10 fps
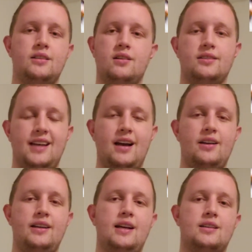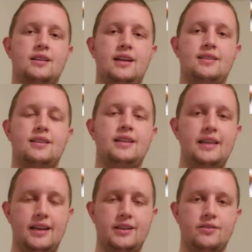Turns out he actually has a
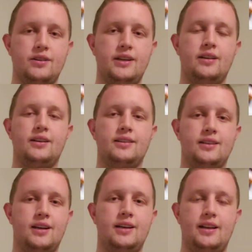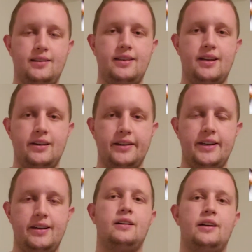knee injury on his non-ACL
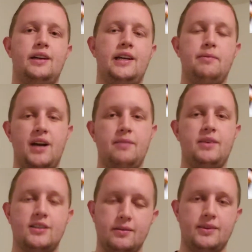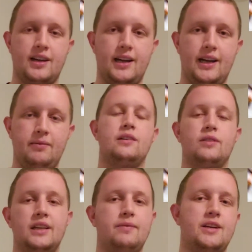knee, and he might miss some time. It
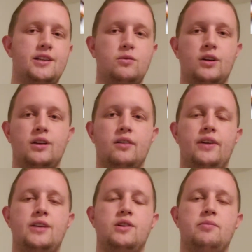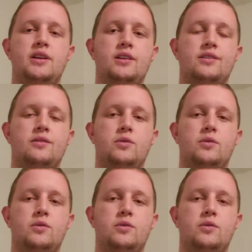really makes you wonder if Adrian Peterson